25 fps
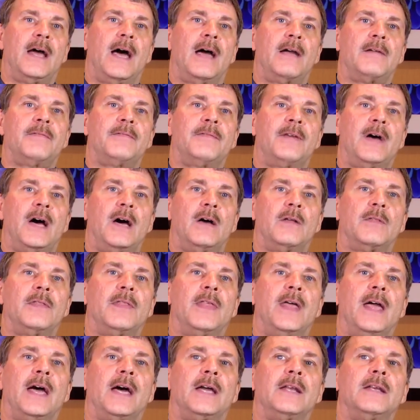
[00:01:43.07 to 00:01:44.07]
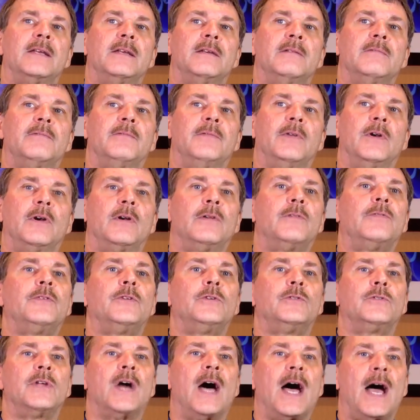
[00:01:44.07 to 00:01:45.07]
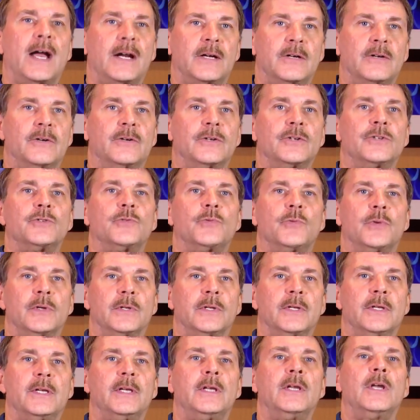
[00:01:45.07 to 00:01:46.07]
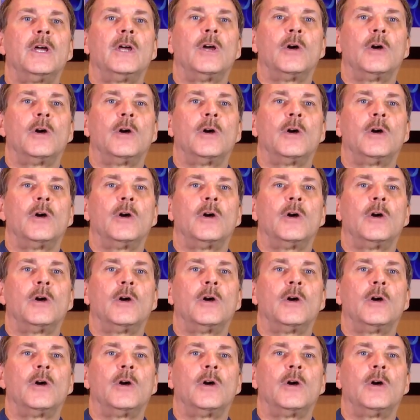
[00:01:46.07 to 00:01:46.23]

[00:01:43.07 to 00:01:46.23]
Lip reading: I found that very few doctors really